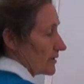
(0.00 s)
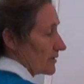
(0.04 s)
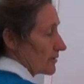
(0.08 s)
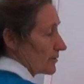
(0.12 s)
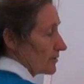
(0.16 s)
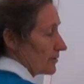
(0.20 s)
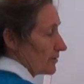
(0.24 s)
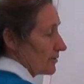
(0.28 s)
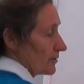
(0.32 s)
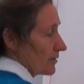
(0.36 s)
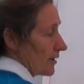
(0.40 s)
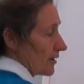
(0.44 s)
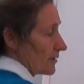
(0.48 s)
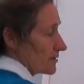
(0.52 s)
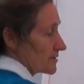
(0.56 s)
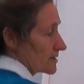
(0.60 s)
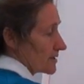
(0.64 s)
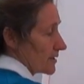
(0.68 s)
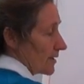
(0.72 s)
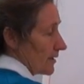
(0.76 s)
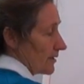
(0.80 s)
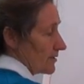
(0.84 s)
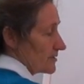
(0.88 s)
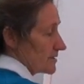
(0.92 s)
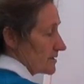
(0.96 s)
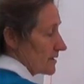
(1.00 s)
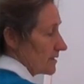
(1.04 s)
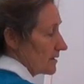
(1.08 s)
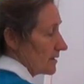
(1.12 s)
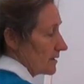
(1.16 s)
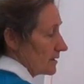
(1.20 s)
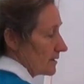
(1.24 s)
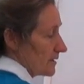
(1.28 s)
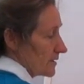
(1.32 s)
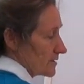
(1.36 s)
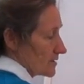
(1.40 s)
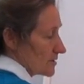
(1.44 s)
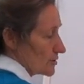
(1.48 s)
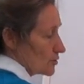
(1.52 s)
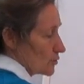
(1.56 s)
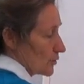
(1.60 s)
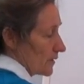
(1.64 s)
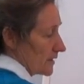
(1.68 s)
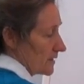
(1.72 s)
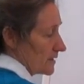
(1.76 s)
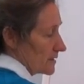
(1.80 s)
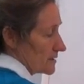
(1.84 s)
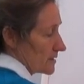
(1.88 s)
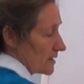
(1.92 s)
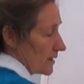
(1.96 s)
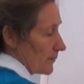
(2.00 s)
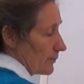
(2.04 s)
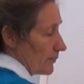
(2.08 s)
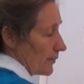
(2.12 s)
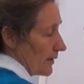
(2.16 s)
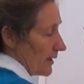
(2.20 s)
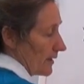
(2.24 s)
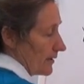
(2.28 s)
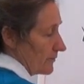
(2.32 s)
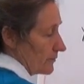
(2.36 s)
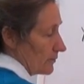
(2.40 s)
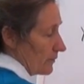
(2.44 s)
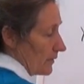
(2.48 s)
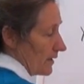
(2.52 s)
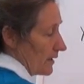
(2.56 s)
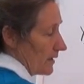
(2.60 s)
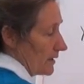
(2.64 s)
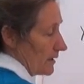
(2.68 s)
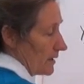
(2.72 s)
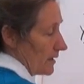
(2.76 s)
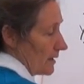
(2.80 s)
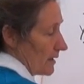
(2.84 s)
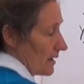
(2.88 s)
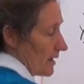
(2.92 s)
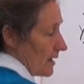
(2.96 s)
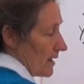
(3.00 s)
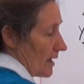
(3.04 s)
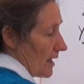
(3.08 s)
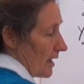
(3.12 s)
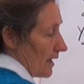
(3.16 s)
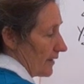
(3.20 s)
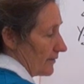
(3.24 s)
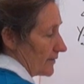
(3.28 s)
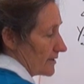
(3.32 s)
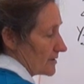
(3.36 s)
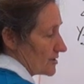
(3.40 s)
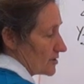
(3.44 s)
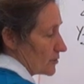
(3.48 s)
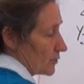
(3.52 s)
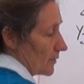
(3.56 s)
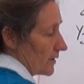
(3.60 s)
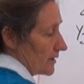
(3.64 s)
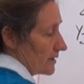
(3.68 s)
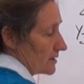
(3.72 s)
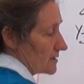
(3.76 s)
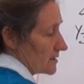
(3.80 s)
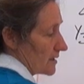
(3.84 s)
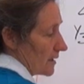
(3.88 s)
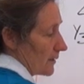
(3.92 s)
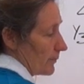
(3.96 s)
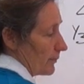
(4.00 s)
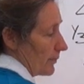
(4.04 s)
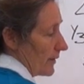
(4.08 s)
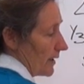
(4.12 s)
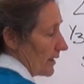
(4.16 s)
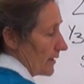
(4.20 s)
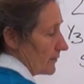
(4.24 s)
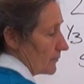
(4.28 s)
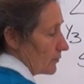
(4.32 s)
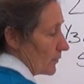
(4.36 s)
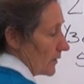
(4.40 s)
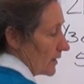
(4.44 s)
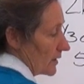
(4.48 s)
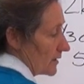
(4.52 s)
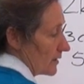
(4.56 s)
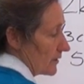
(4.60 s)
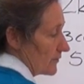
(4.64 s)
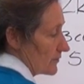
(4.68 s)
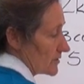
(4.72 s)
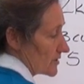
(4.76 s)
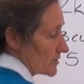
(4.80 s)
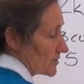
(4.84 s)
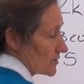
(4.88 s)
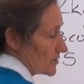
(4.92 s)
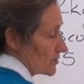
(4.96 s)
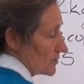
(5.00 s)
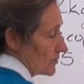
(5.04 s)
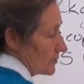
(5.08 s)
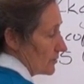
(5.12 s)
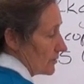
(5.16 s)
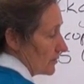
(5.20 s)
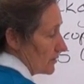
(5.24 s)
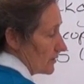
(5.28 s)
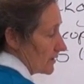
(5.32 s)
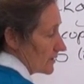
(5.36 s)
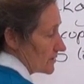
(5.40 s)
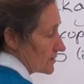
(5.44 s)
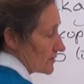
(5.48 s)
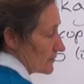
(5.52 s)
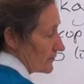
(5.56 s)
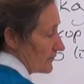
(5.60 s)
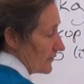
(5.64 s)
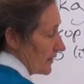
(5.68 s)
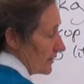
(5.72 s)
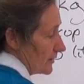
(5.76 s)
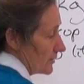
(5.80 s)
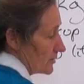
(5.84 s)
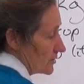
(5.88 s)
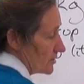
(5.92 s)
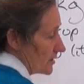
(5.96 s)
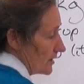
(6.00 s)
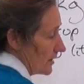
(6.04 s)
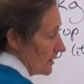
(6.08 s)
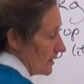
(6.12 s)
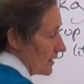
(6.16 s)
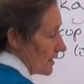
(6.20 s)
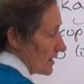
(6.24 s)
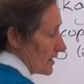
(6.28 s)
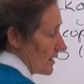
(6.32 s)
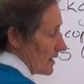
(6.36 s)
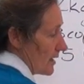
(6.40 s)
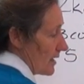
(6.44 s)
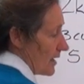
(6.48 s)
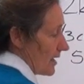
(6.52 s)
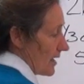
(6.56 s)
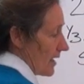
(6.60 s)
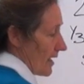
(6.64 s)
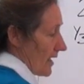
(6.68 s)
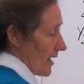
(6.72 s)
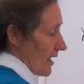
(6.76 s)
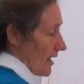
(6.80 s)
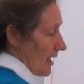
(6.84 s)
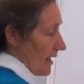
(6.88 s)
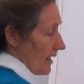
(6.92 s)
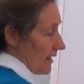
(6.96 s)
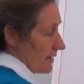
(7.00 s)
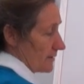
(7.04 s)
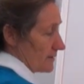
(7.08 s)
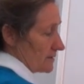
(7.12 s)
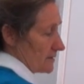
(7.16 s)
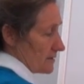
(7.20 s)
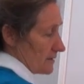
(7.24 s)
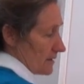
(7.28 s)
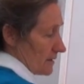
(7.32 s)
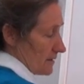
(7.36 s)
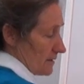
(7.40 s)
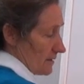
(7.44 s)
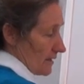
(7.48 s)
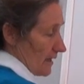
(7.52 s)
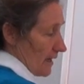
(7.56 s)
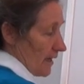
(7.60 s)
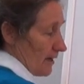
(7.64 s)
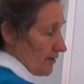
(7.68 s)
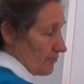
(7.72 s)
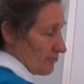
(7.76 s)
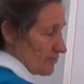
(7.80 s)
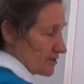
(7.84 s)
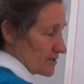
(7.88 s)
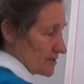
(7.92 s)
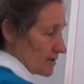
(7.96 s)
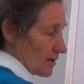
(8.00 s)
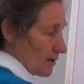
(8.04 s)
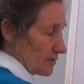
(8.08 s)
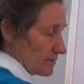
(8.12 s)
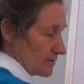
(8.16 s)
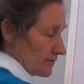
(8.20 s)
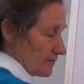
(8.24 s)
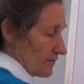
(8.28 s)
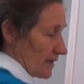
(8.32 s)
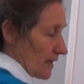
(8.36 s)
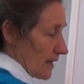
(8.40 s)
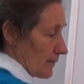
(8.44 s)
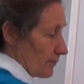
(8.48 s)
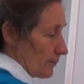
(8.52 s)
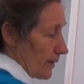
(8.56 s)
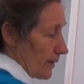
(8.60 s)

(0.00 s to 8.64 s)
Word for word: the glucose goes in and there's a 20-step pathway, and this 20-step pathway gives us 2 units of energy, and the end result of that